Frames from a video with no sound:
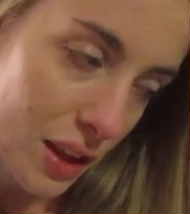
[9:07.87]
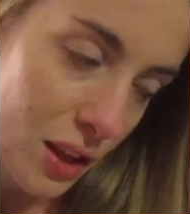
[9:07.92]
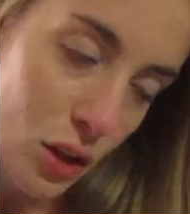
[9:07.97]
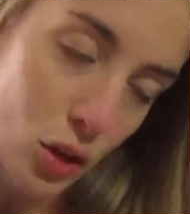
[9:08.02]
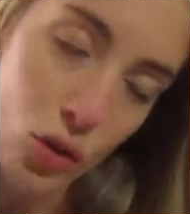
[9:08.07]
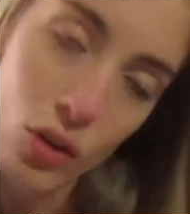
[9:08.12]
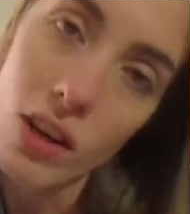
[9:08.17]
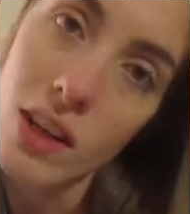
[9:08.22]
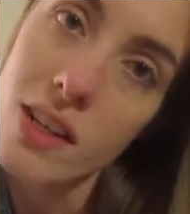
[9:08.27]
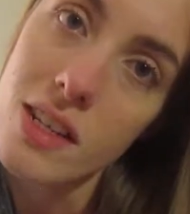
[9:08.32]

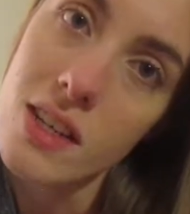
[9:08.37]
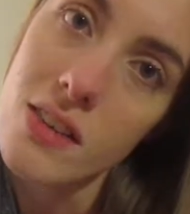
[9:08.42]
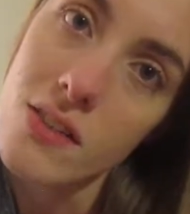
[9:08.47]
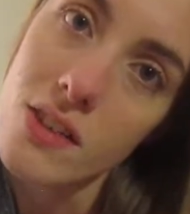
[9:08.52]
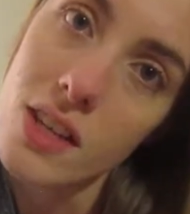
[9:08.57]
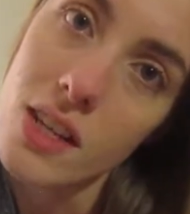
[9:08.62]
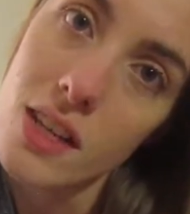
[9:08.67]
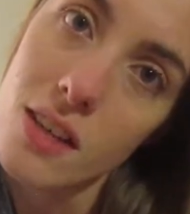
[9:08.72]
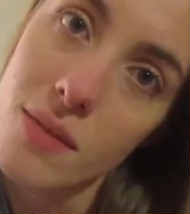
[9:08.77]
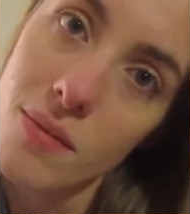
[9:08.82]

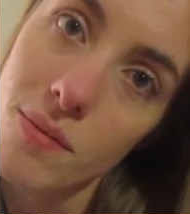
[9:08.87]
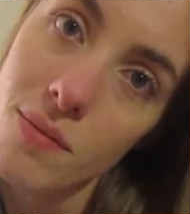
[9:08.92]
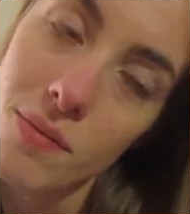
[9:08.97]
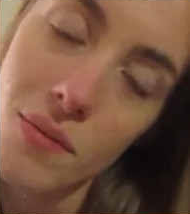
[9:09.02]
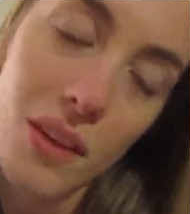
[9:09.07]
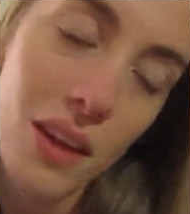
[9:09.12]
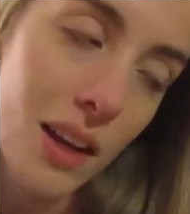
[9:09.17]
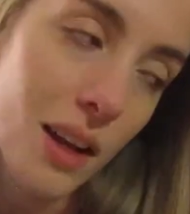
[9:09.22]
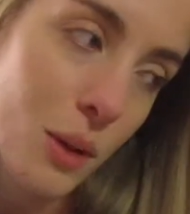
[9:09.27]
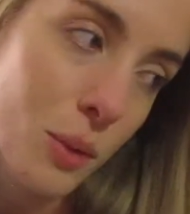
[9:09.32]
creativity,
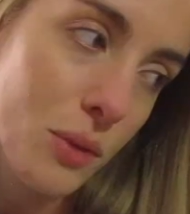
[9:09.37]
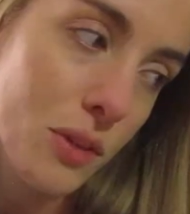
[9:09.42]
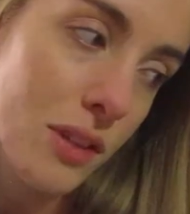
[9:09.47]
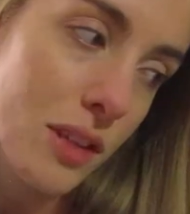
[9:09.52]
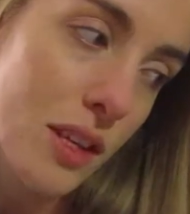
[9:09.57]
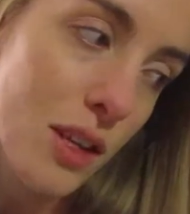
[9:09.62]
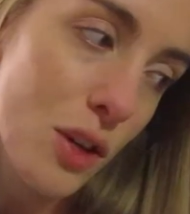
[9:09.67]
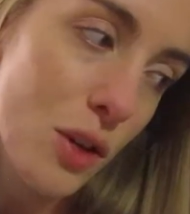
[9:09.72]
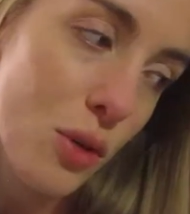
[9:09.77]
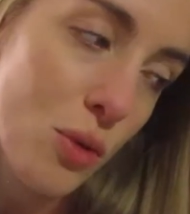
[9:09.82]
and I will see
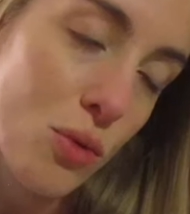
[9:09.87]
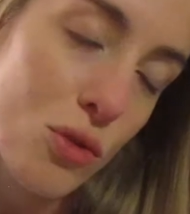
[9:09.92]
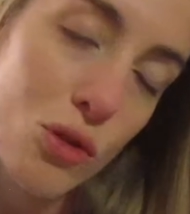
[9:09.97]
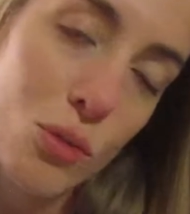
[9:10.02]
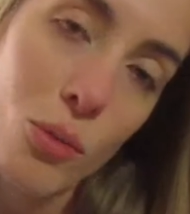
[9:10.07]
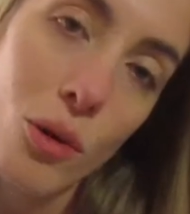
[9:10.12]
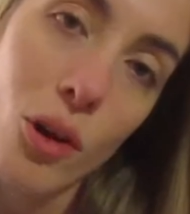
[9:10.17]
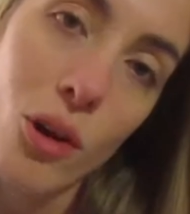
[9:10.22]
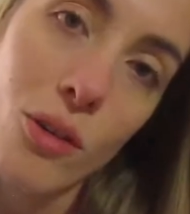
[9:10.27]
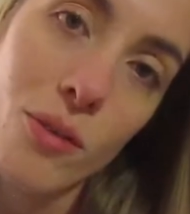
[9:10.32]
you
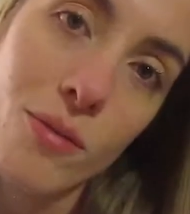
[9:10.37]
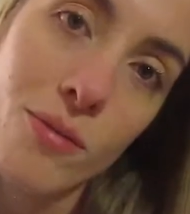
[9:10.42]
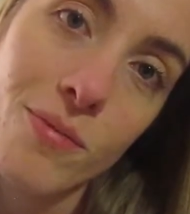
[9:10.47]
tomorrow.